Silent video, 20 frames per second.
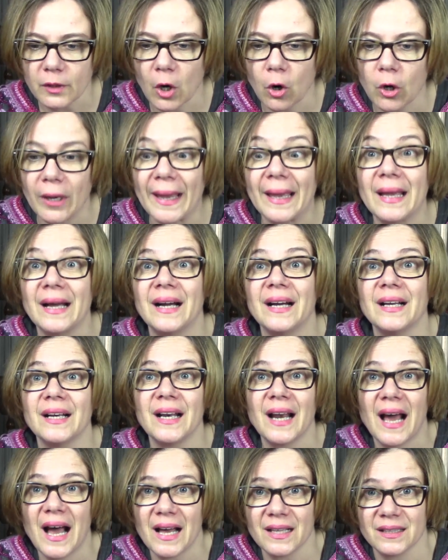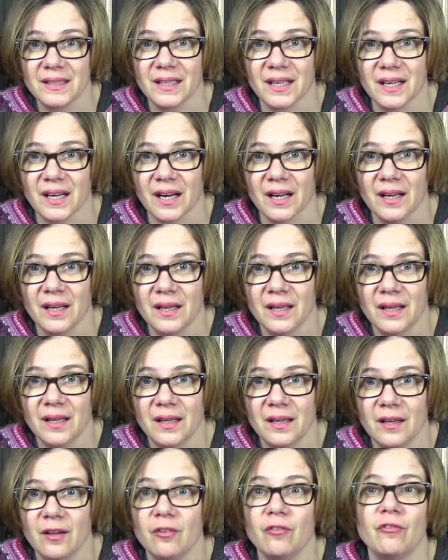Okay, another
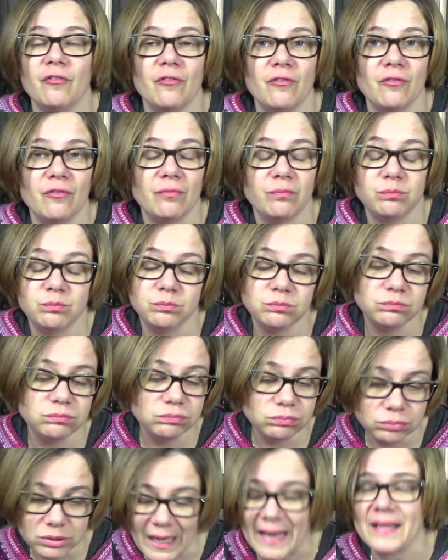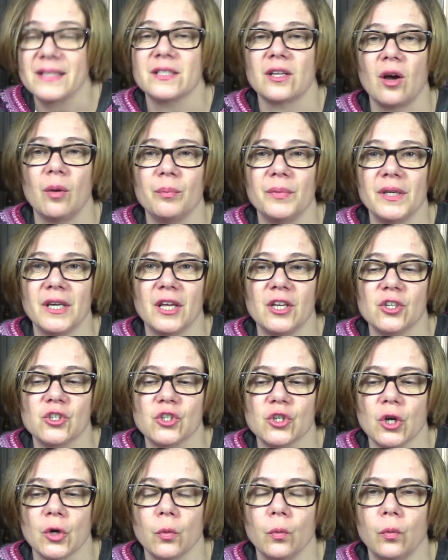nice
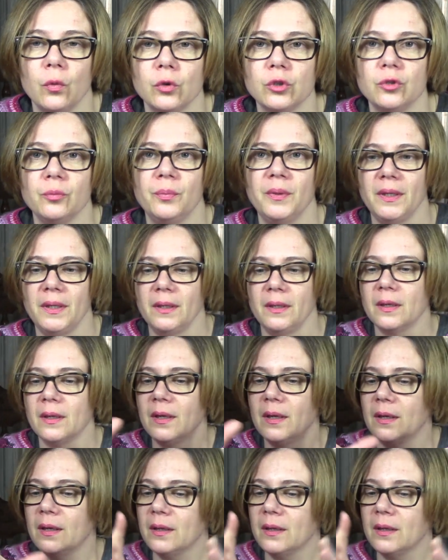combination would be